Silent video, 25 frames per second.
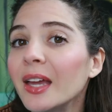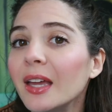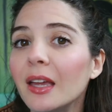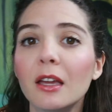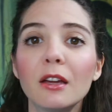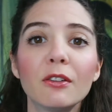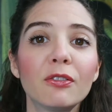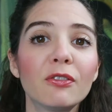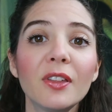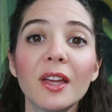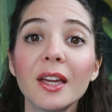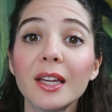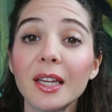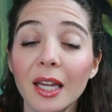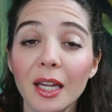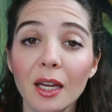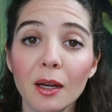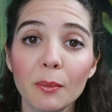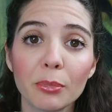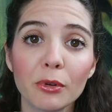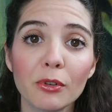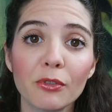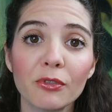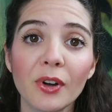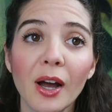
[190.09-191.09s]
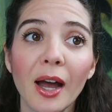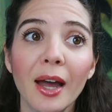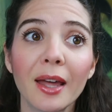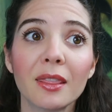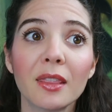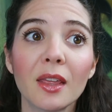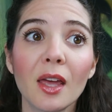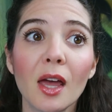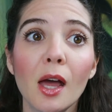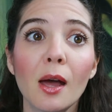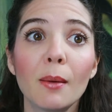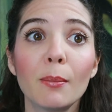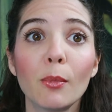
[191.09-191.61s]
If they can't provide
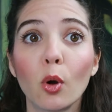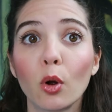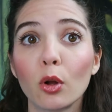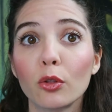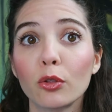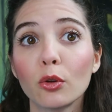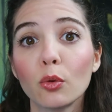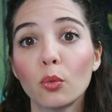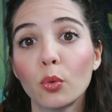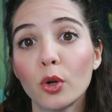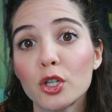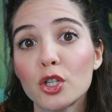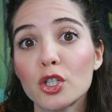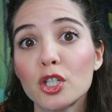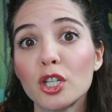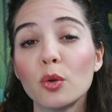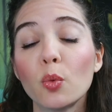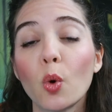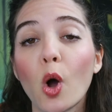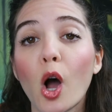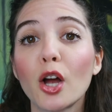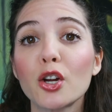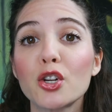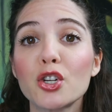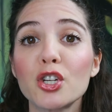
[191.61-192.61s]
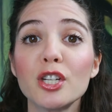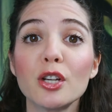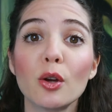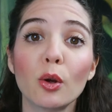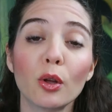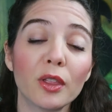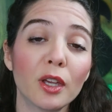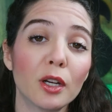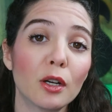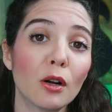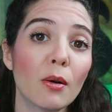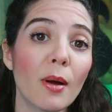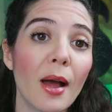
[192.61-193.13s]
them, or they're wishy-washy, or
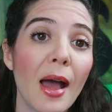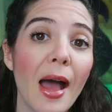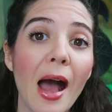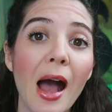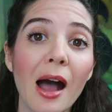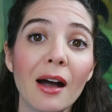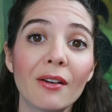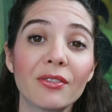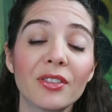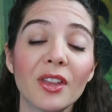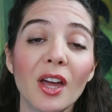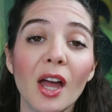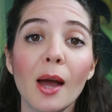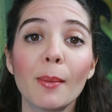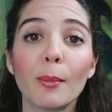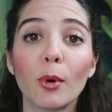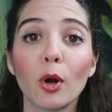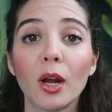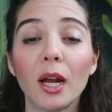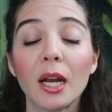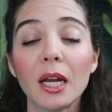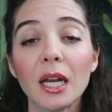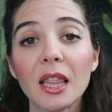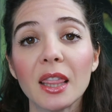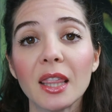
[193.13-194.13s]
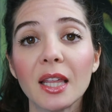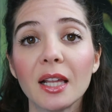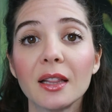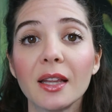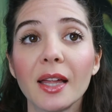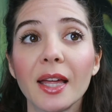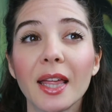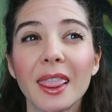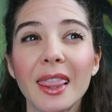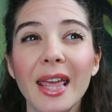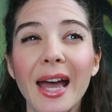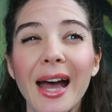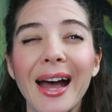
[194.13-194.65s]
they don't have them, or anything
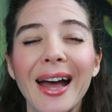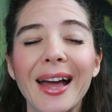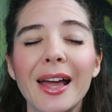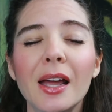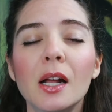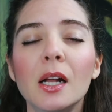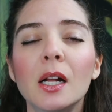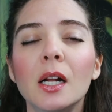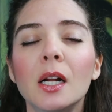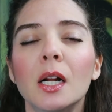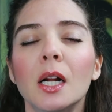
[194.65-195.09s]
like that,